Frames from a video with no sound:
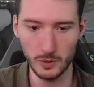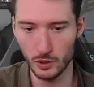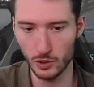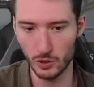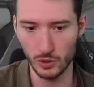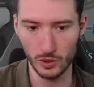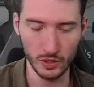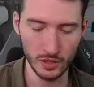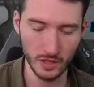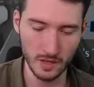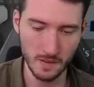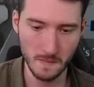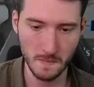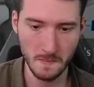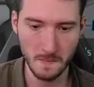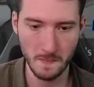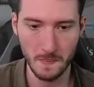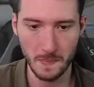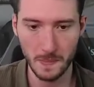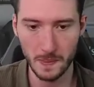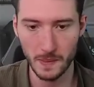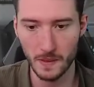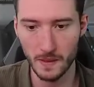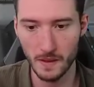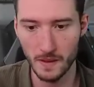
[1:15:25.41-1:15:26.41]
turn.
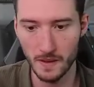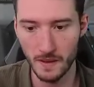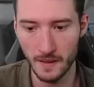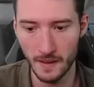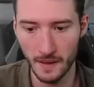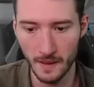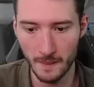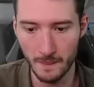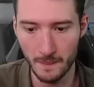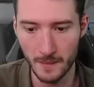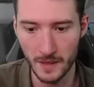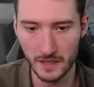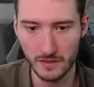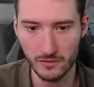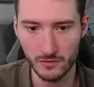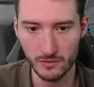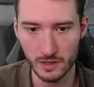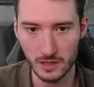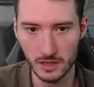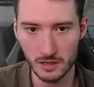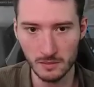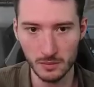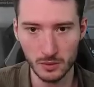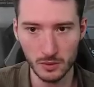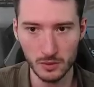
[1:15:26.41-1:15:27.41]
That's
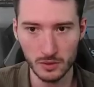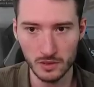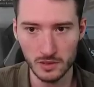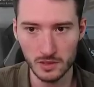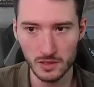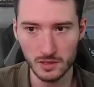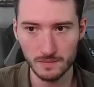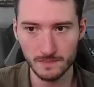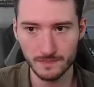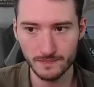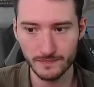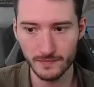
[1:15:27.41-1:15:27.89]
really important.